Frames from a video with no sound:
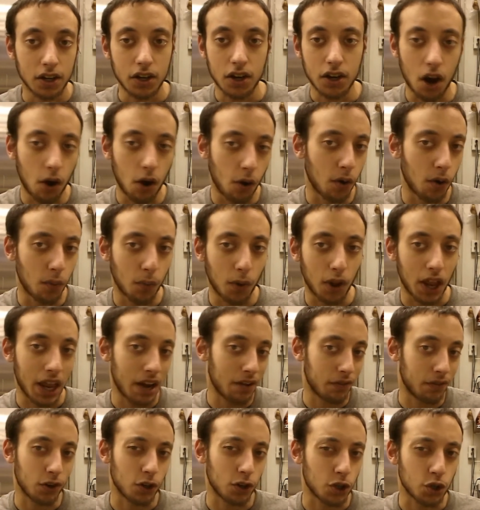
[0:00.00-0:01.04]
no one will
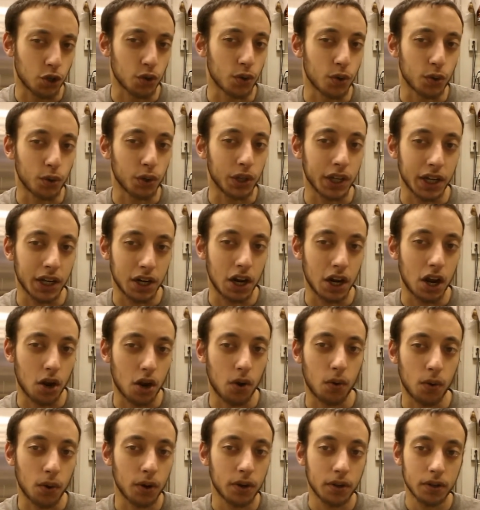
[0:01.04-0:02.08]
ever truly know.